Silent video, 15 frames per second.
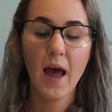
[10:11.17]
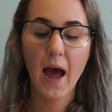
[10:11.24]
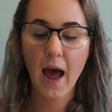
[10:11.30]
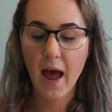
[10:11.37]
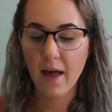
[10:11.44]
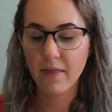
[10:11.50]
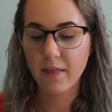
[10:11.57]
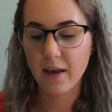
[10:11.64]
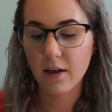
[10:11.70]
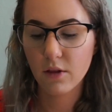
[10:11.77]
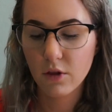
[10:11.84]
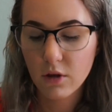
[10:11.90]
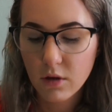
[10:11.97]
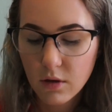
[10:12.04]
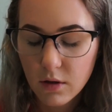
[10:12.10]
And they
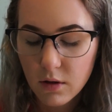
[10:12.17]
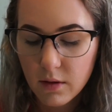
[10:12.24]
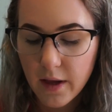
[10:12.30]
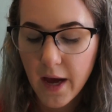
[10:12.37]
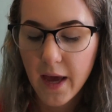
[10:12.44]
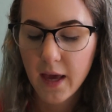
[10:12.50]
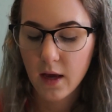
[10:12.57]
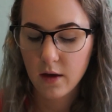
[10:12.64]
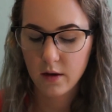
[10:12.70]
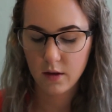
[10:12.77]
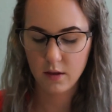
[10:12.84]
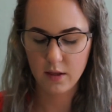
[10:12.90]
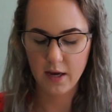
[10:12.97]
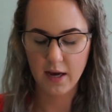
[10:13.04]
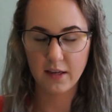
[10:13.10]
look like
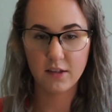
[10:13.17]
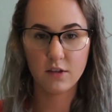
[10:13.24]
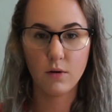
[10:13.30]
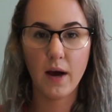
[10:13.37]
this.